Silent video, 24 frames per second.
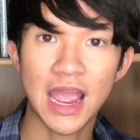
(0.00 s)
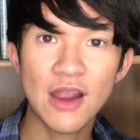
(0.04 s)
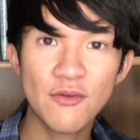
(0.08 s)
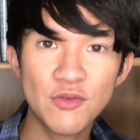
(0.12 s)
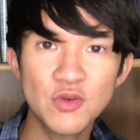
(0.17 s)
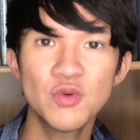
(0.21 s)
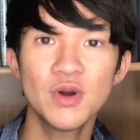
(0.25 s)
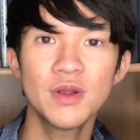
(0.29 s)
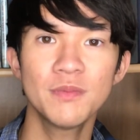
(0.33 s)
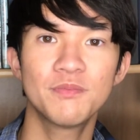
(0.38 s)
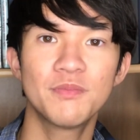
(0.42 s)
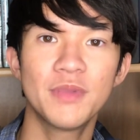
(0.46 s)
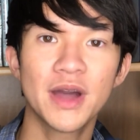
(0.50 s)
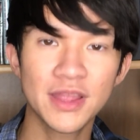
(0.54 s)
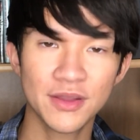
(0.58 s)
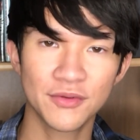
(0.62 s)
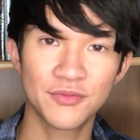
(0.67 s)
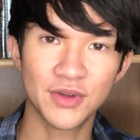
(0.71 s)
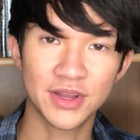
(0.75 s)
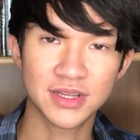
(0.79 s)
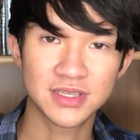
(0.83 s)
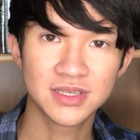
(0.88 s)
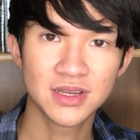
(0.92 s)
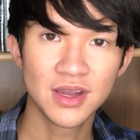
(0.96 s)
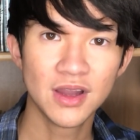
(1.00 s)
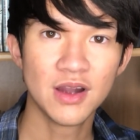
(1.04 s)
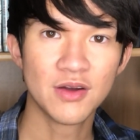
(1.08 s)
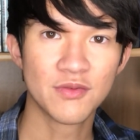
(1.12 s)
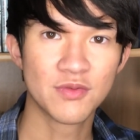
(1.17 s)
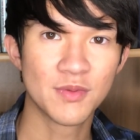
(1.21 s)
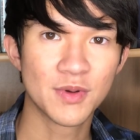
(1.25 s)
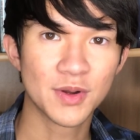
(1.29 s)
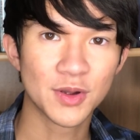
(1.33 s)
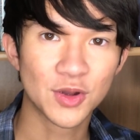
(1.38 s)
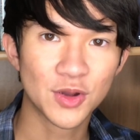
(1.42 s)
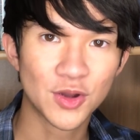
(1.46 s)
Everyone benefits
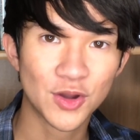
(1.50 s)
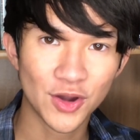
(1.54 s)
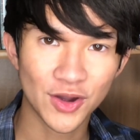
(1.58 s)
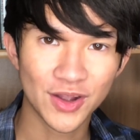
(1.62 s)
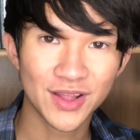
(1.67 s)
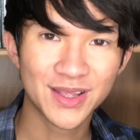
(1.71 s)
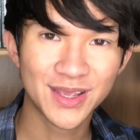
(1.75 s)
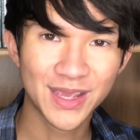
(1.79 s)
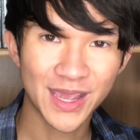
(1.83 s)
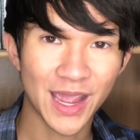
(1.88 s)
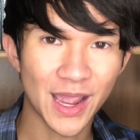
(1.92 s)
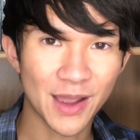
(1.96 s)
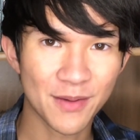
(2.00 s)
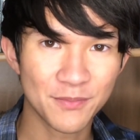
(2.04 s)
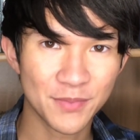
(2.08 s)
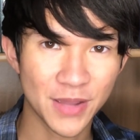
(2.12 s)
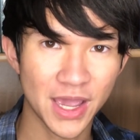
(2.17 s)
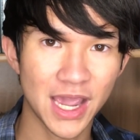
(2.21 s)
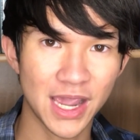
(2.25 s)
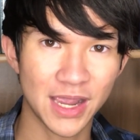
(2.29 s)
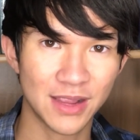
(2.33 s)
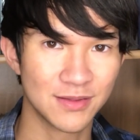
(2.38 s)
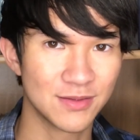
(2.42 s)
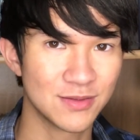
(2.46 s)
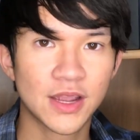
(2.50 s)
from a good campaign.